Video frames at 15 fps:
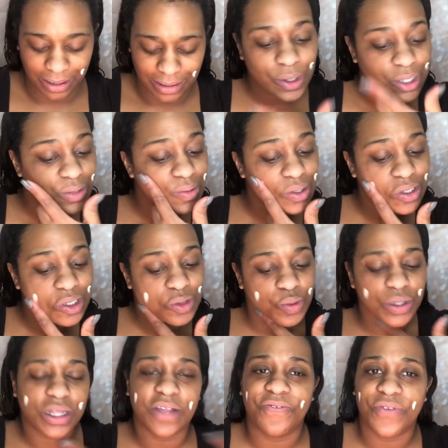Christmas is
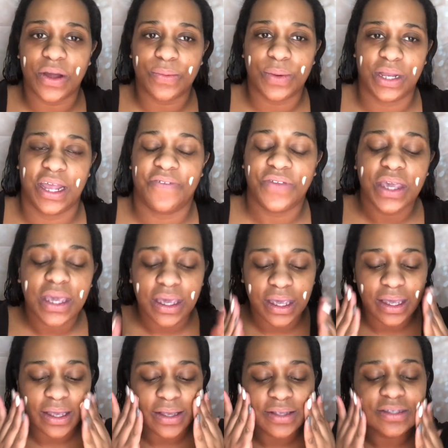really fun when you have
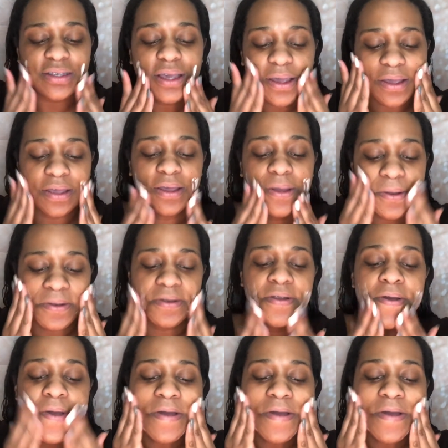kids and